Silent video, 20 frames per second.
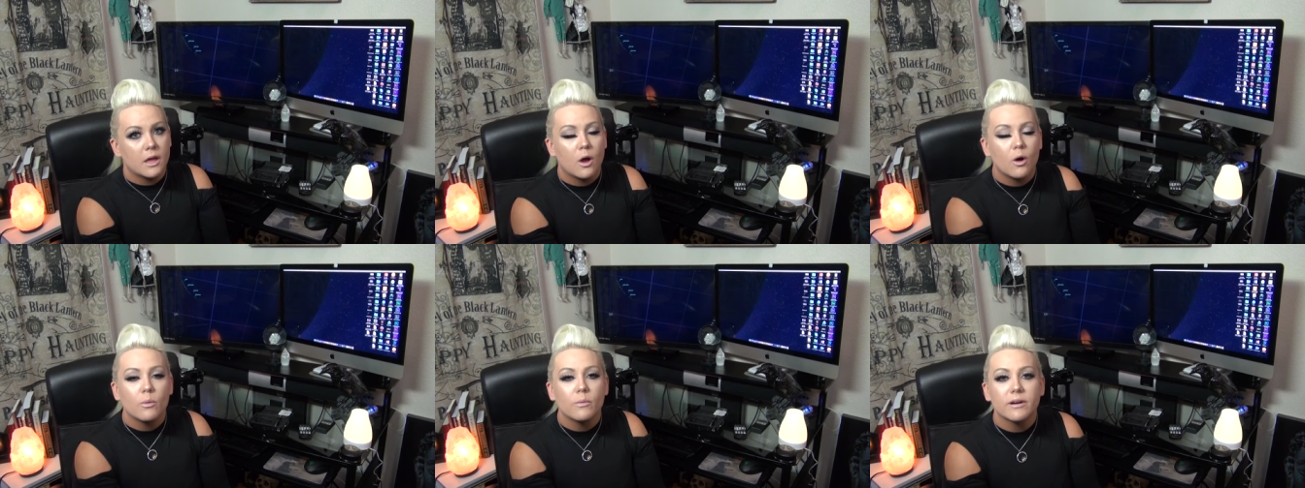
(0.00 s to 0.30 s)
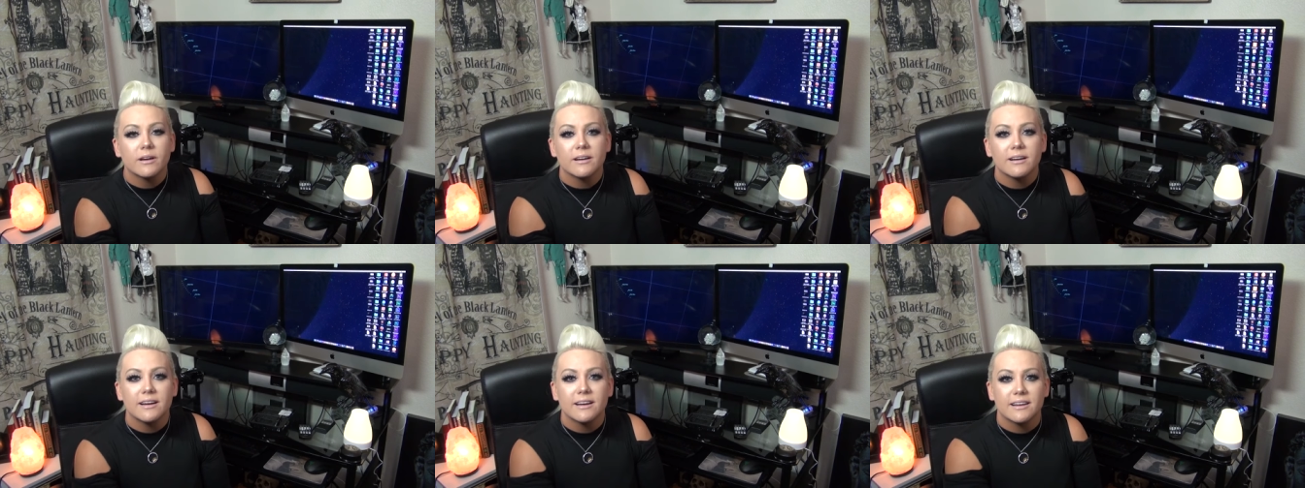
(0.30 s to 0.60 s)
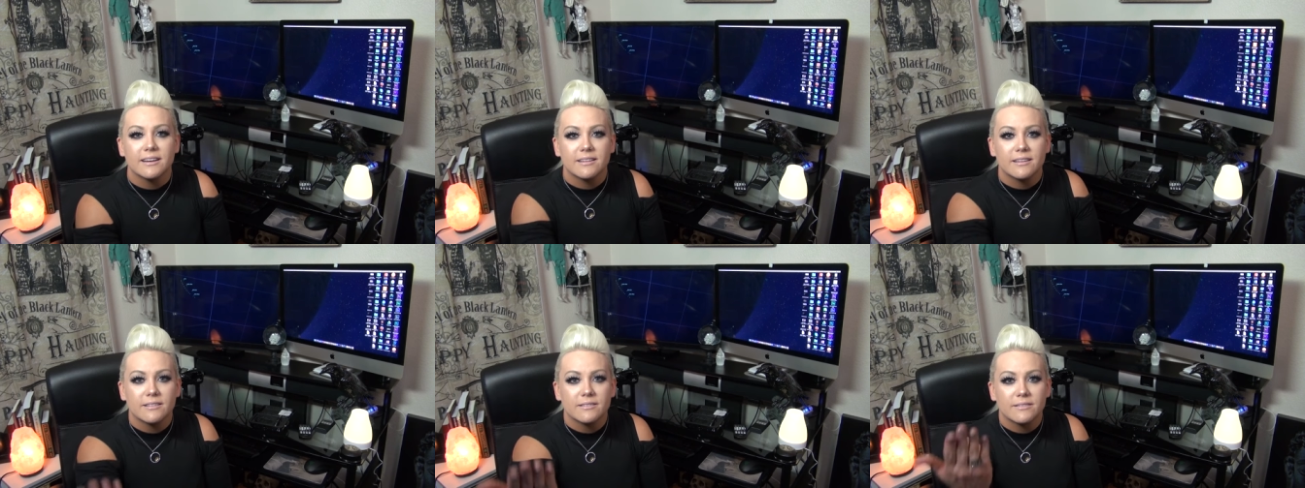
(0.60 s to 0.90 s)
Oh my
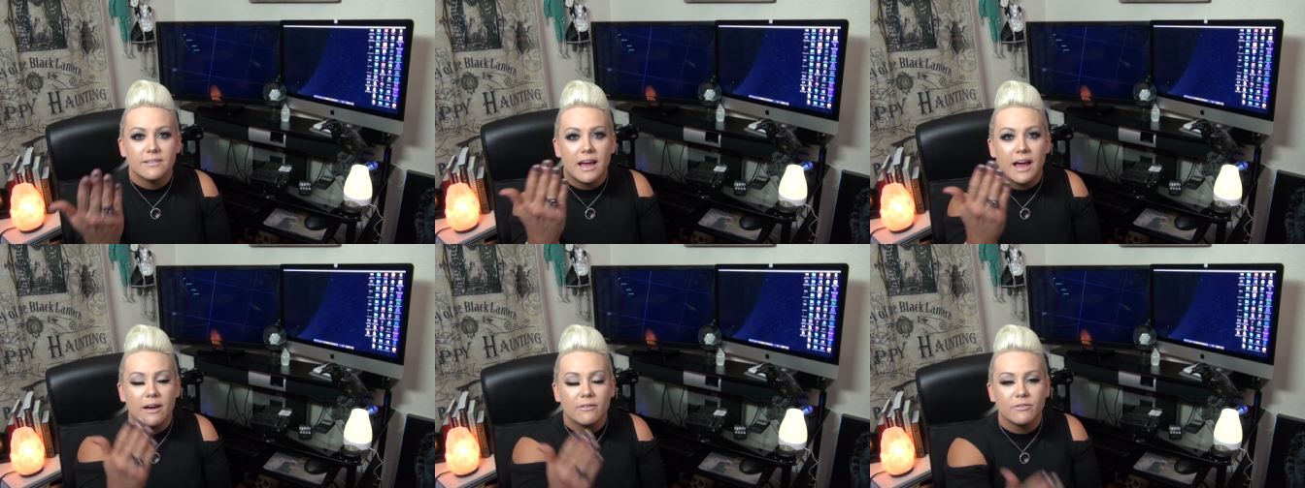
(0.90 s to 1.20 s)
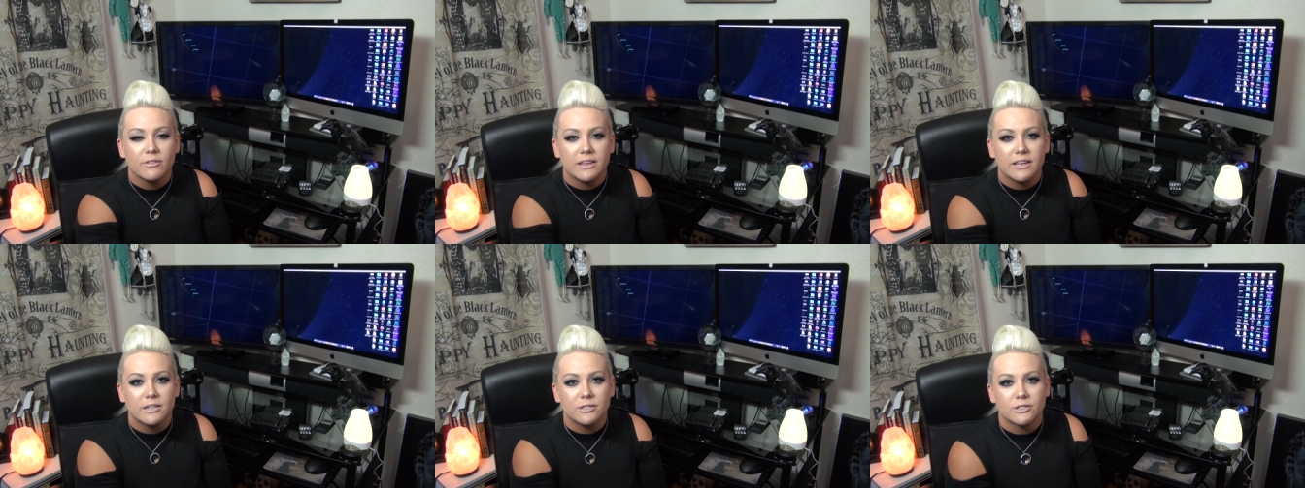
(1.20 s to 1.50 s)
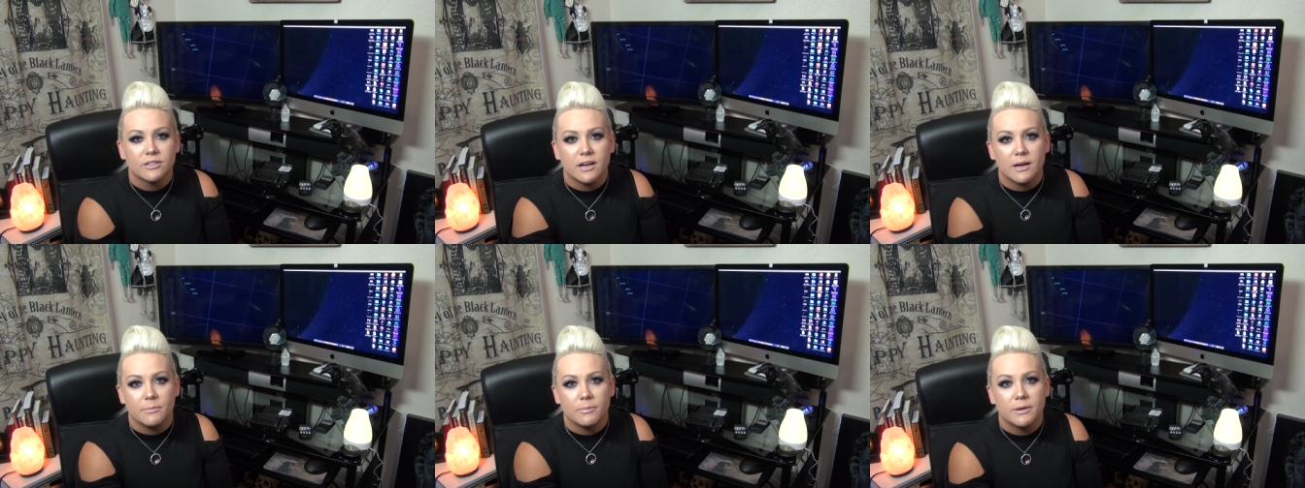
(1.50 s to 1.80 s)
God, Avalanche
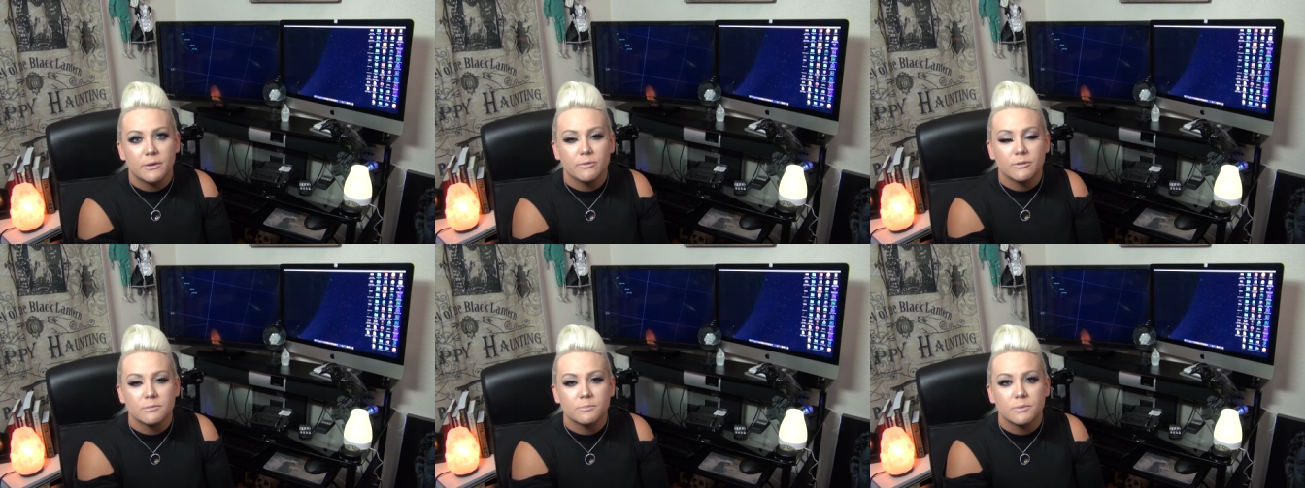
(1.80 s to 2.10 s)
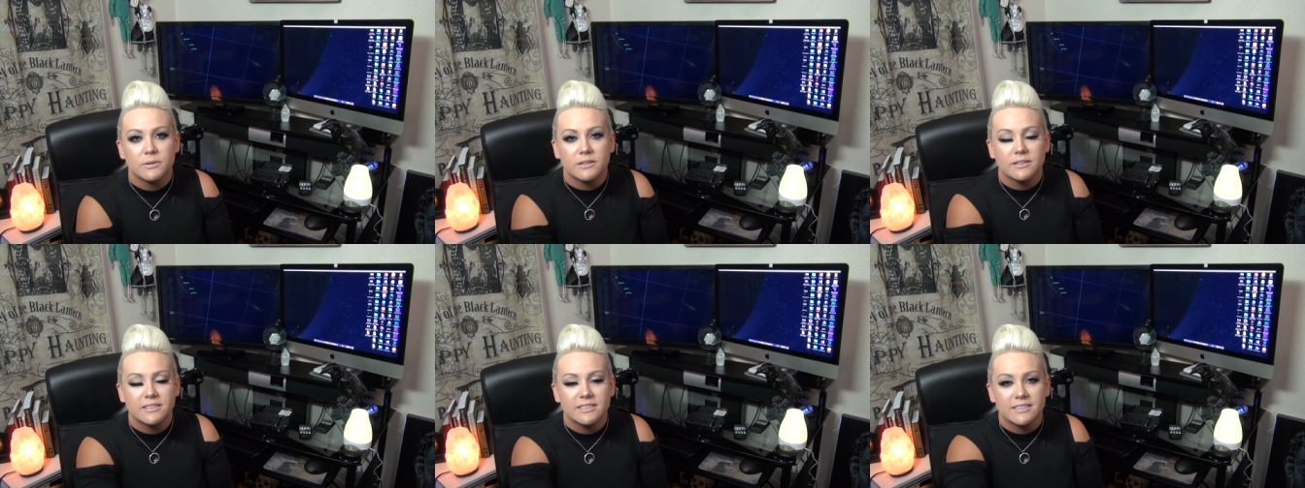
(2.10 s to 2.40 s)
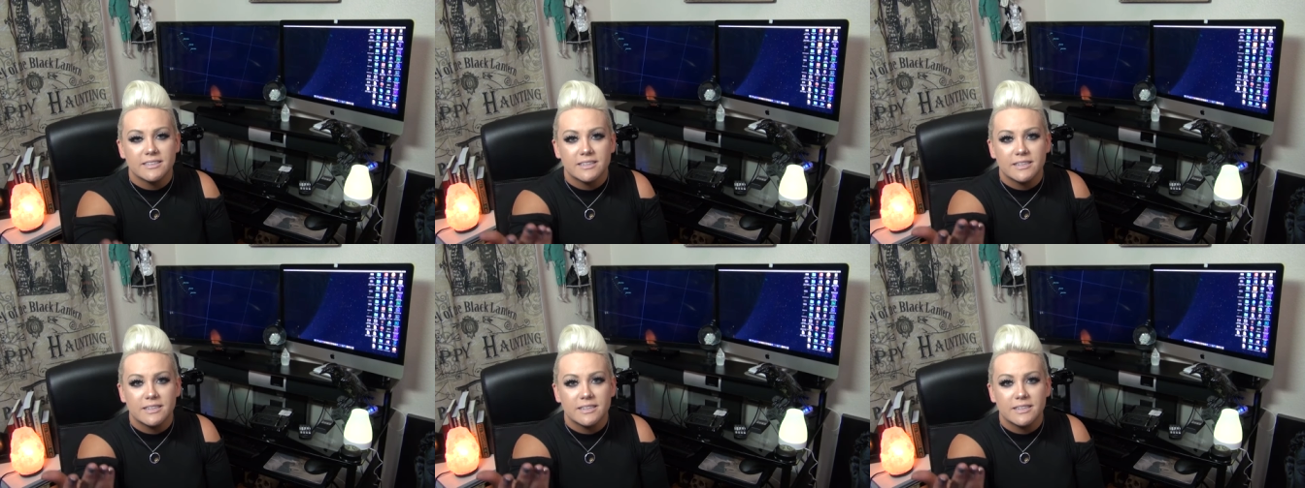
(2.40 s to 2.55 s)
Cup. He was built.